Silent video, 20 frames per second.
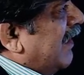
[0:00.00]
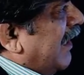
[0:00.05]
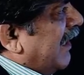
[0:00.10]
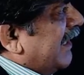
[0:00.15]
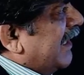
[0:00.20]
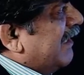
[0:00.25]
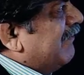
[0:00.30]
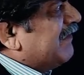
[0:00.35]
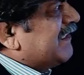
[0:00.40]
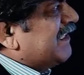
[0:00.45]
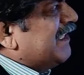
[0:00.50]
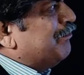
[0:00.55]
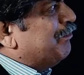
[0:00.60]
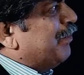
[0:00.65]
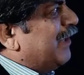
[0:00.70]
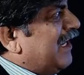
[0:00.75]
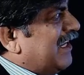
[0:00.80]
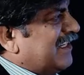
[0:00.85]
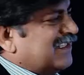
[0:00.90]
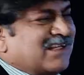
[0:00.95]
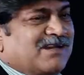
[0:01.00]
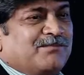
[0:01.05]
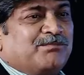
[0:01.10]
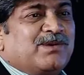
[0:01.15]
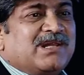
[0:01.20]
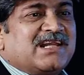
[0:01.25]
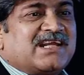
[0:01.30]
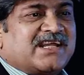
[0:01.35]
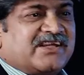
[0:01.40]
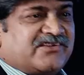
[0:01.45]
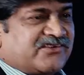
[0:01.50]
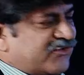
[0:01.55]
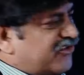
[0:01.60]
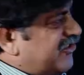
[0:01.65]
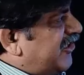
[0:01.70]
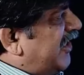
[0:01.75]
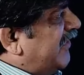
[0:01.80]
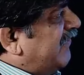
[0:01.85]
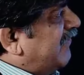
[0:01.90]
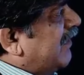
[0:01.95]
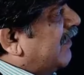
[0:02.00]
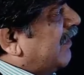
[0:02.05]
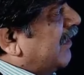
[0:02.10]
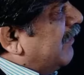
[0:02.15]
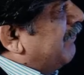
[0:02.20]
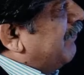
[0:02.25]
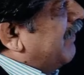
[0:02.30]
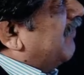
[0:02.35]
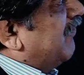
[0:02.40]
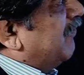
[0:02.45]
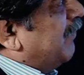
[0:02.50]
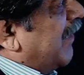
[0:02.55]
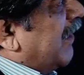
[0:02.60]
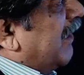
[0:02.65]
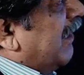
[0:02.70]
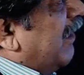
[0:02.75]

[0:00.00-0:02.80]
I give a simple example like a stress. If it is for a